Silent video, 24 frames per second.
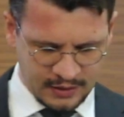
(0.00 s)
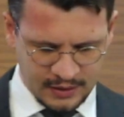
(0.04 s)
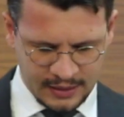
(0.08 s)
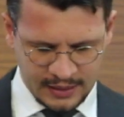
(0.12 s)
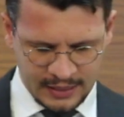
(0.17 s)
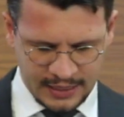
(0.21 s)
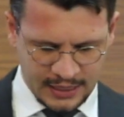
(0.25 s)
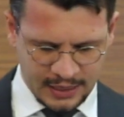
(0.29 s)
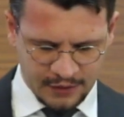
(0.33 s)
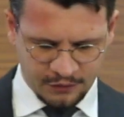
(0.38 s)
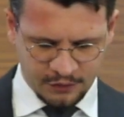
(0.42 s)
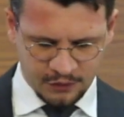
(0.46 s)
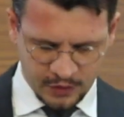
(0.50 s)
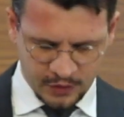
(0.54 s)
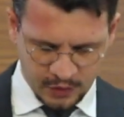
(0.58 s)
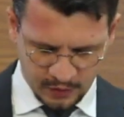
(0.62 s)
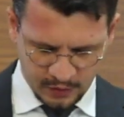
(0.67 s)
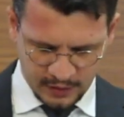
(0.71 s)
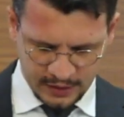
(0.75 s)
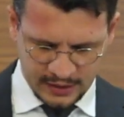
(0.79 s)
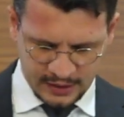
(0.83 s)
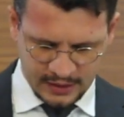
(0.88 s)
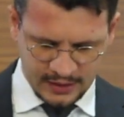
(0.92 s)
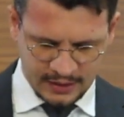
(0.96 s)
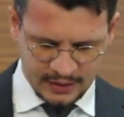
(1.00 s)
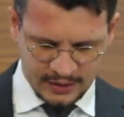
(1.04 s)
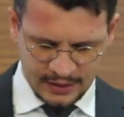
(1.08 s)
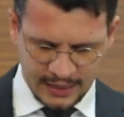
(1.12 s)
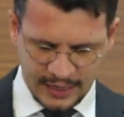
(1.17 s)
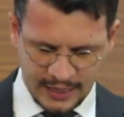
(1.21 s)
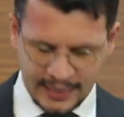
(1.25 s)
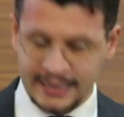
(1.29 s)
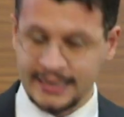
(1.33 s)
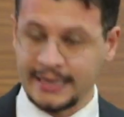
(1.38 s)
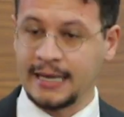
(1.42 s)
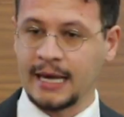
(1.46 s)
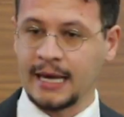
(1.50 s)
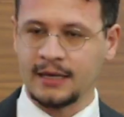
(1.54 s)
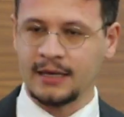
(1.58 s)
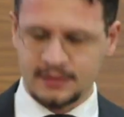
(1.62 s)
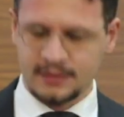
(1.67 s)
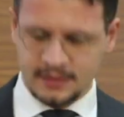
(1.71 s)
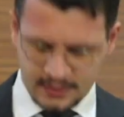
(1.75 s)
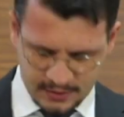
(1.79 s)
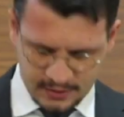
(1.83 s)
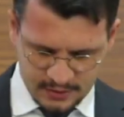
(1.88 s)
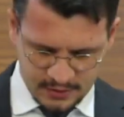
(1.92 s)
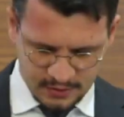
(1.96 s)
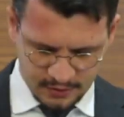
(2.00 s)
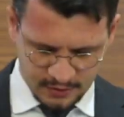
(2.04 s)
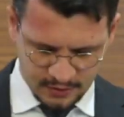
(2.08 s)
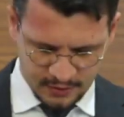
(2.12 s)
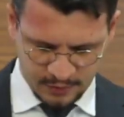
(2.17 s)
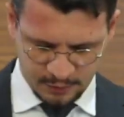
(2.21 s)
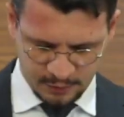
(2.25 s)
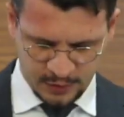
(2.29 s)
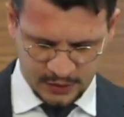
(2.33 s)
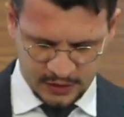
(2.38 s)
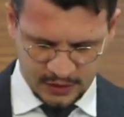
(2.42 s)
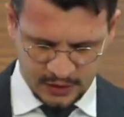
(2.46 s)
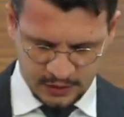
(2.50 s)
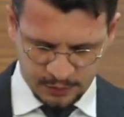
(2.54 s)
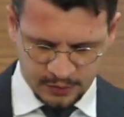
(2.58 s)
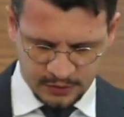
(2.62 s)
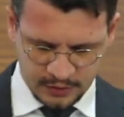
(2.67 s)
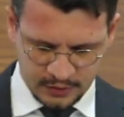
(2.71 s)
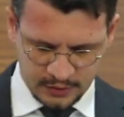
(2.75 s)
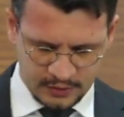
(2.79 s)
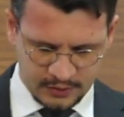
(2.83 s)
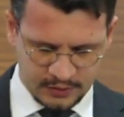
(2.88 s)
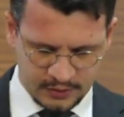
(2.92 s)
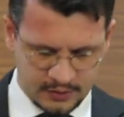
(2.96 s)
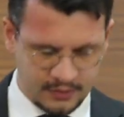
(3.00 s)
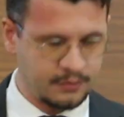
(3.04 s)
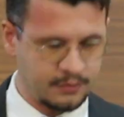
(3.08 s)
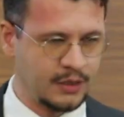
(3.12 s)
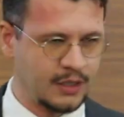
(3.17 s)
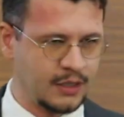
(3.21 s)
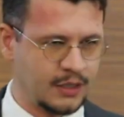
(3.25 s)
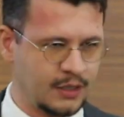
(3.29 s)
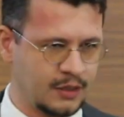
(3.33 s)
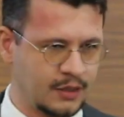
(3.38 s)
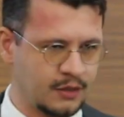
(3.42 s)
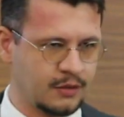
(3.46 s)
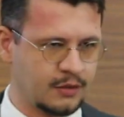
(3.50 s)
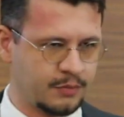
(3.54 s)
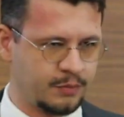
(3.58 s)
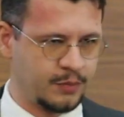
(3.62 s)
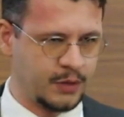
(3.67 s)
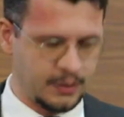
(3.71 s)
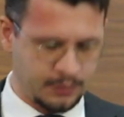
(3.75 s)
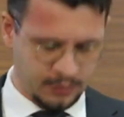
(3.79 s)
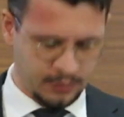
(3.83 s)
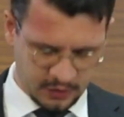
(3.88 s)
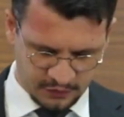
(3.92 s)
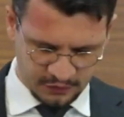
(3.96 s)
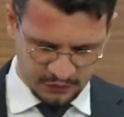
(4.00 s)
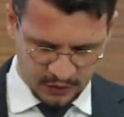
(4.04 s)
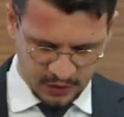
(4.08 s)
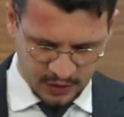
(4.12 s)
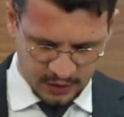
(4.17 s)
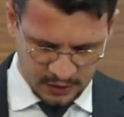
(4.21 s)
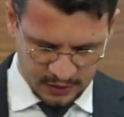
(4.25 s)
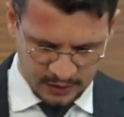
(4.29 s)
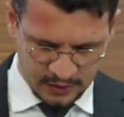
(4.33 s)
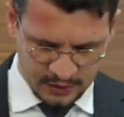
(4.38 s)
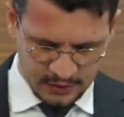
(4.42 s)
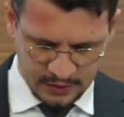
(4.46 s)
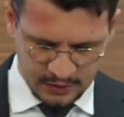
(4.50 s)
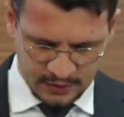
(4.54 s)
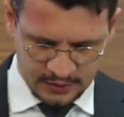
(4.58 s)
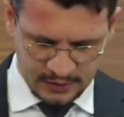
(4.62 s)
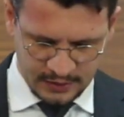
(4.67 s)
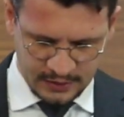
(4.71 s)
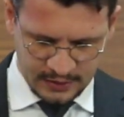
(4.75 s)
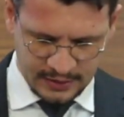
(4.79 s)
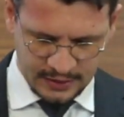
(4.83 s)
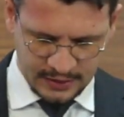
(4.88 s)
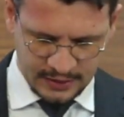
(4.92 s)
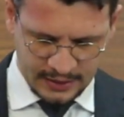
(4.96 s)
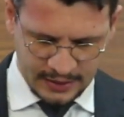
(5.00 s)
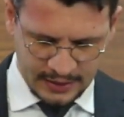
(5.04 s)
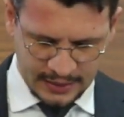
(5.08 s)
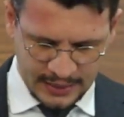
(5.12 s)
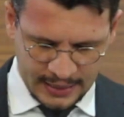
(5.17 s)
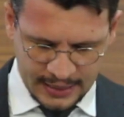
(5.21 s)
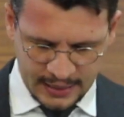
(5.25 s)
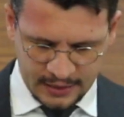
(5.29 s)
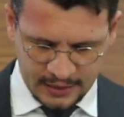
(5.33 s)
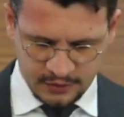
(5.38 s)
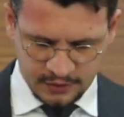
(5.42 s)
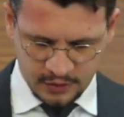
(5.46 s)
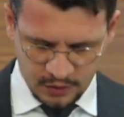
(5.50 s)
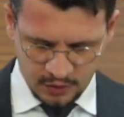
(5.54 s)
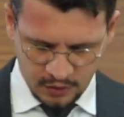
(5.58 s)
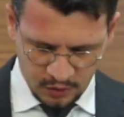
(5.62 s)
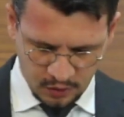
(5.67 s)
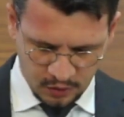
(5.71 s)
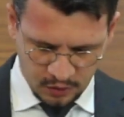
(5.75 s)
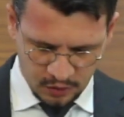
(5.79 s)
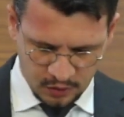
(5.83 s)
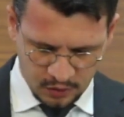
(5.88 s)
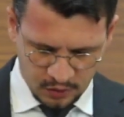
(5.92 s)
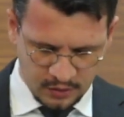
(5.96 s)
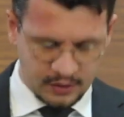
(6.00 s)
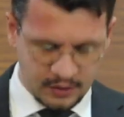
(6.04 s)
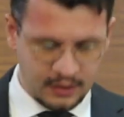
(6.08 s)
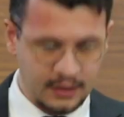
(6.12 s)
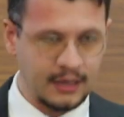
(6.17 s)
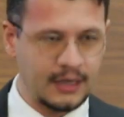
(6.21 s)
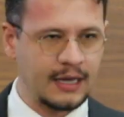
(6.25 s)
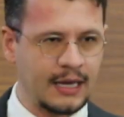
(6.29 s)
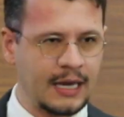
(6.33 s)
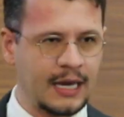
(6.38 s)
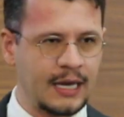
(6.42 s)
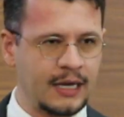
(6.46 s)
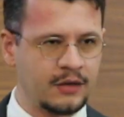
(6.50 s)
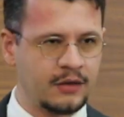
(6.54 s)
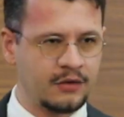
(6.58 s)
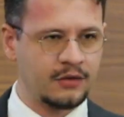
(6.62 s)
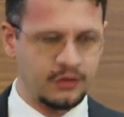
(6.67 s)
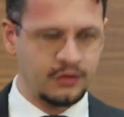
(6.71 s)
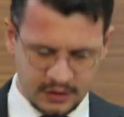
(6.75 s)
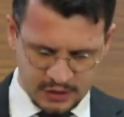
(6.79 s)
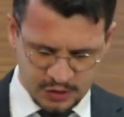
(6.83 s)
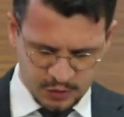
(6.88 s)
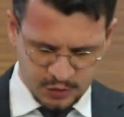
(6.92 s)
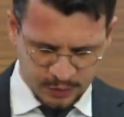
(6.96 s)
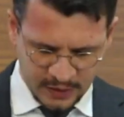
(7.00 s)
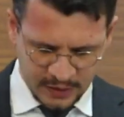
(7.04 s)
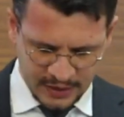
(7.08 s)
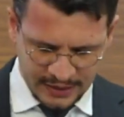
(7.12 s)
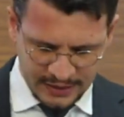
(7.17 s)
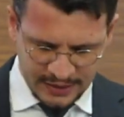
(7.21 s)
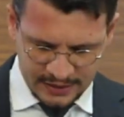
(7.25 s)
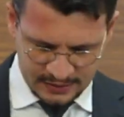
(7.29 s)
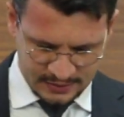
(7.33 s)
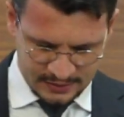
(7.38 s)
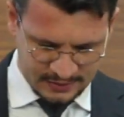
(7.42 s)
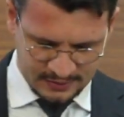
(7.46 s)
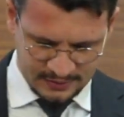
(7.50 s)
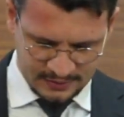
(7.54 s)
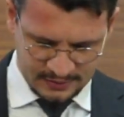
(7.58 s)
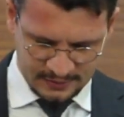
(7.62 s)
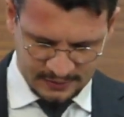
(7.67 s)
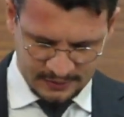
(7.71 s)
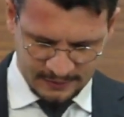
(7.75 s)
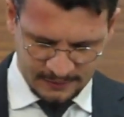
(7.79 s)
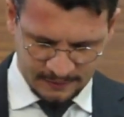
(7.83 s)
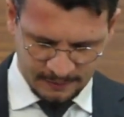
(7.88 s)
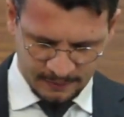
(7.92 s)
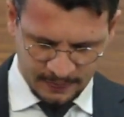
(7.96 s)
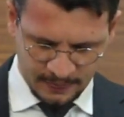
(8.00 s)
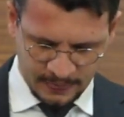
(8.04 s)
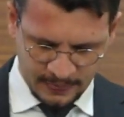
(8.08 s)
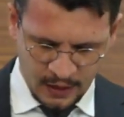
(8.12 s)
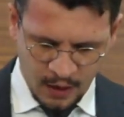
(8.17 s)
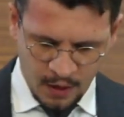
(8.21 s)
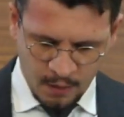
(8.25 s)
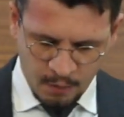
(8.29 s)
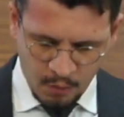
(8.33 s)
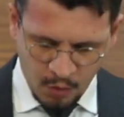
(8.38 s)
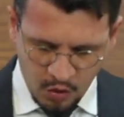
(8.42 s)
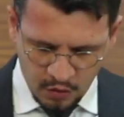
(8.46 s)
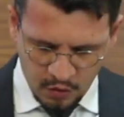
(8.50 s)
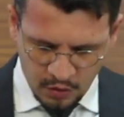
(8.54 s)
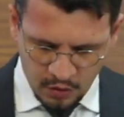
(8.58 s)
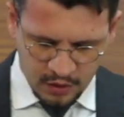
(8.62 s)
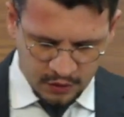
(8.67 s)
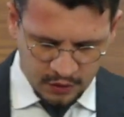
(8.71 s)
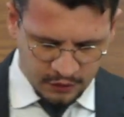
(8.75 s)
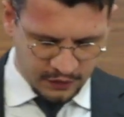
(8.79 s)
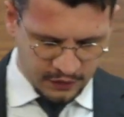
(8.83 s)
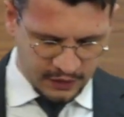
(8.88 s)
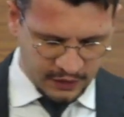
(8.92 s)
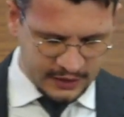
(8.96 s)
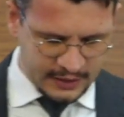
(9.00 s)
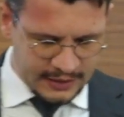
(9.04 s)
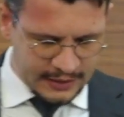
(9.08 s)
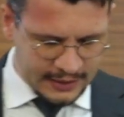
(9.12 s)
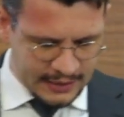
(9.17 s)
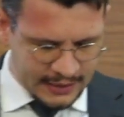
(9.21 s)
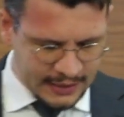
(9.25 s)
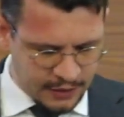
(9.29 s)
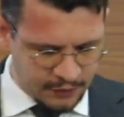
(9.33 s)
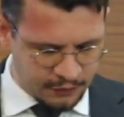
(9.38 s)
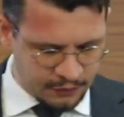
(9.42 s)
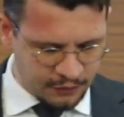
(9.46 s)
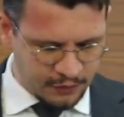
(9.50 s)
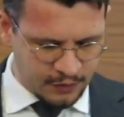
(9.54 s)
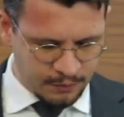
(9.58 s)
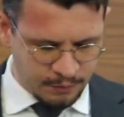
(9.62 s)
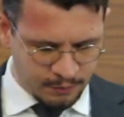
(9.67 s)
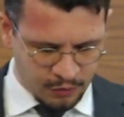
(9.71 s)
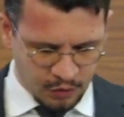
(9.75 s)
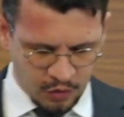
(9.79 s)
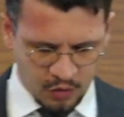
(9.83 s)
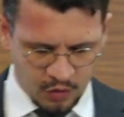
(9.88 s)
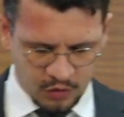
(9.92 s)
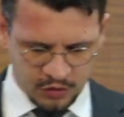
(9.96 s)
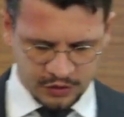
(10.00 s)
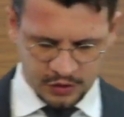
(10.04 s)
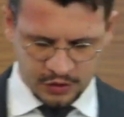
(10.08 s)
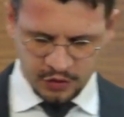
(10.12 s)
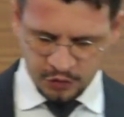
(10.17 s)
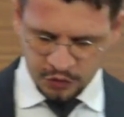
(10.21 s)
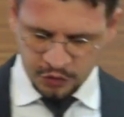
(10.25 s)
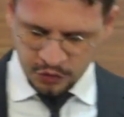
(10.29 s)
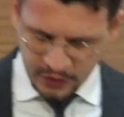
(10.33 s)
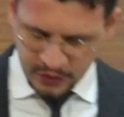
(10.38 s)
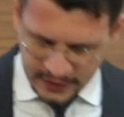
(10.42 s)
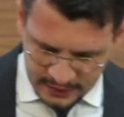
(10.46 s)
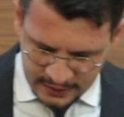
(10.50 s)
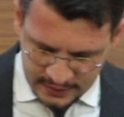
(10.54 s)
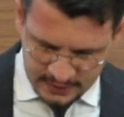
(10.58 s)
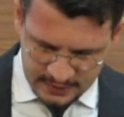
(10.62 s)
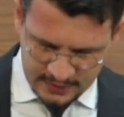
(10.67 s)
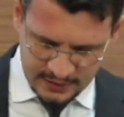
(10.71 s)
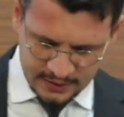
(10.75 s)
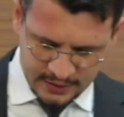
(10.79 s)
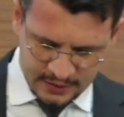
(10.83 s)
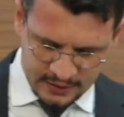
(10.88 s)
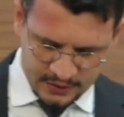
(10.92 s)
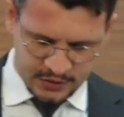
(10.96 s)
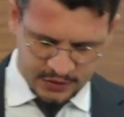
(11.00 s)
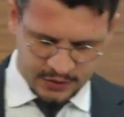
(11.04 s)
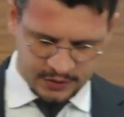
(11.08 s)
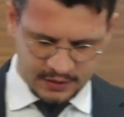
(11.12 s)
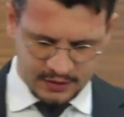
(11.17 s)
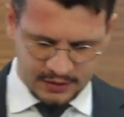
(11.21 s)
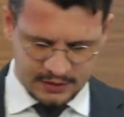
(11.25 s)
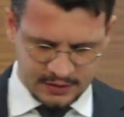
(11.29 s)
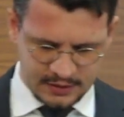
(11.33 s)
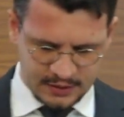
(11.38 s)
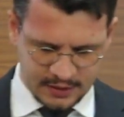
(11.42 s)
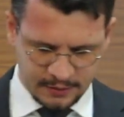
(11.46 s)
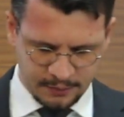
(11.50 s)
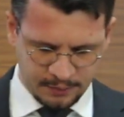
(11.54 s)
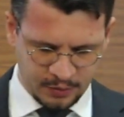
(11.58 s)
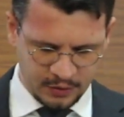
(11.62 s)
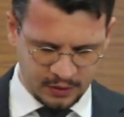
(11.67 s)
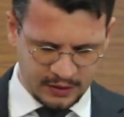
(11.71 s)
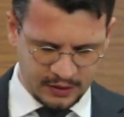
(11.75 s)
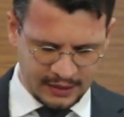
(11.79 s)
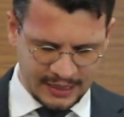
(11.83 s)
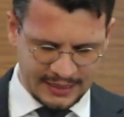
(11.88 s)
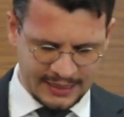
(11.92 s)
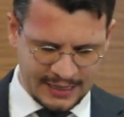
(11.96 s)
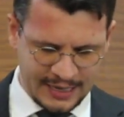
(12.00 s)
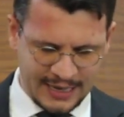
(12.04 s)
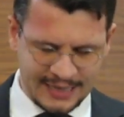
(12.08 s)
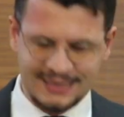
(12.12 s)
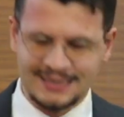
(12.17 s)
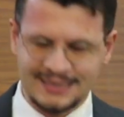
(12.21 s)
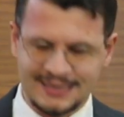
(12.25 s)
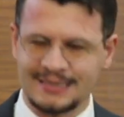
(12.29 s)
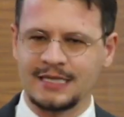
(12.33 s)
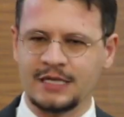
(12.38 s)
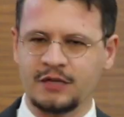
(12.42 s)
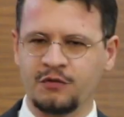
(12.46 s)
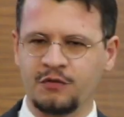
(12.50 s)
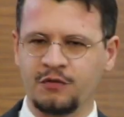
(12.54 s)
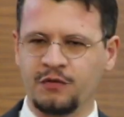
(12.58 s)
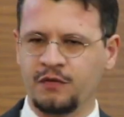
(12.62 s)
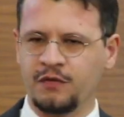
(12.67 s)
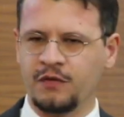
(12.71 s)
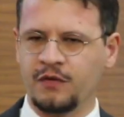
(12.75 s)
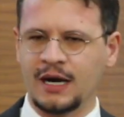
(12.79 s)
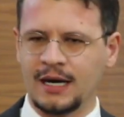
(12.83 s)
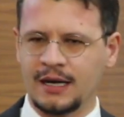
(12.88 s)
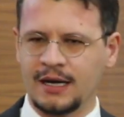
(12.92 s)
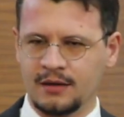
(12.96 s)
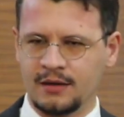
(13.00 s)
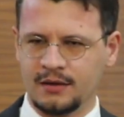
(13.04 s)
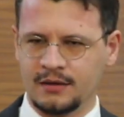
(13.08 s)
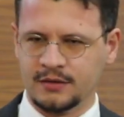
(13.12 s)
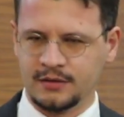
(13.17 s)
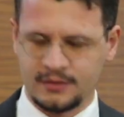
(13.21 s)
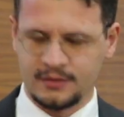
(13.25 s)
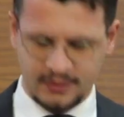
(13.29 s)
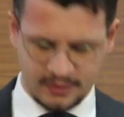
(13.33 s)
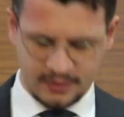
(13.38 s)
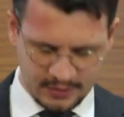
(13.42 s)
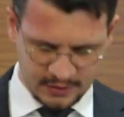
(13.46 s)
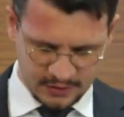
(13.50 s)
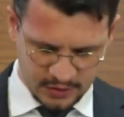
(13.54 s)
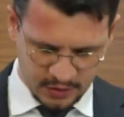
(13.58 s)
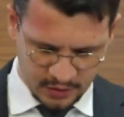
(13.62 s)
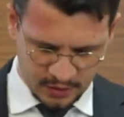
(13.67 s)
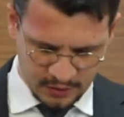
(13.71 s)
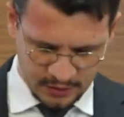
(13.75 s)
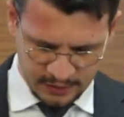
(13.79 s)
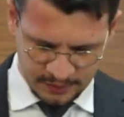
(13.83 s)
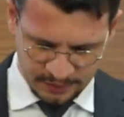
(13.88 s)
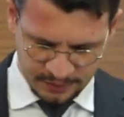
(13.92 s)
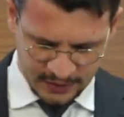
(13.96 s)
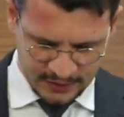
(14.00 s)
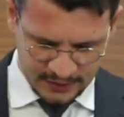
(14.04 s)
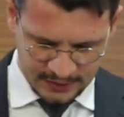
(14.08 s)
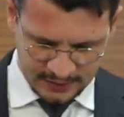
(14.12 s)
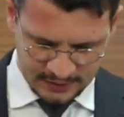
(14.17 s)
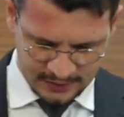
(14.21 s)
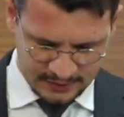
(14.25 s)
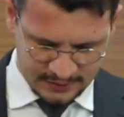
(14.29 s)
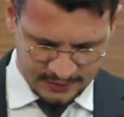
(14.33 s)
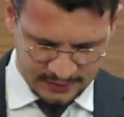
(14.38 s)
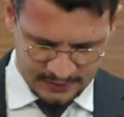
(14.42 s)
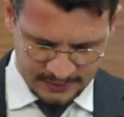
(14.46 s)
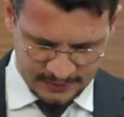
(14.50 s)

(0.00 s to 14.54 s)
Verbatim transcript: everywhere, against the people, meaning the people of God, and the law, and this place. Moreover, he even brought Greeks into the temple and has defiled this holy place.